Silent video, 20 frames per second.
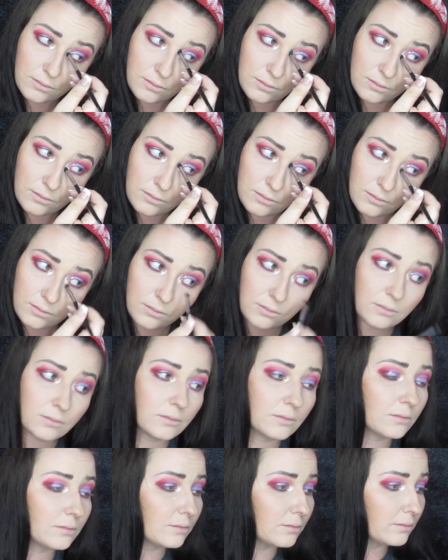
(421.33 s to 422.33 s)

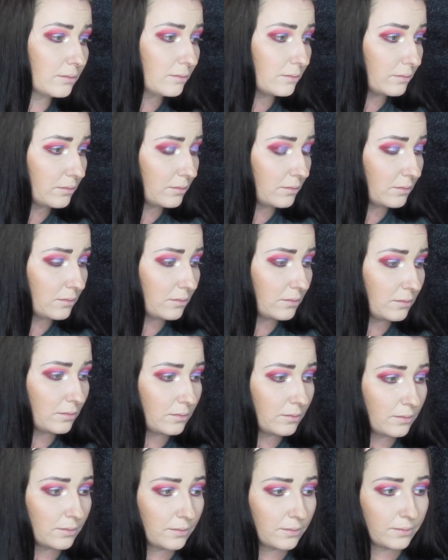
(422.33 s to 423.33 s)

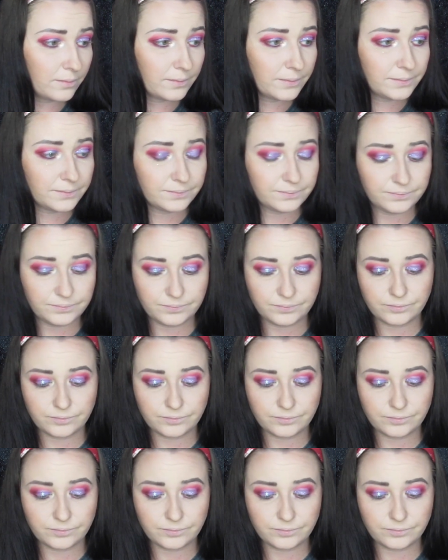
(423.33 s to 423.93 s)
Nobody speaks.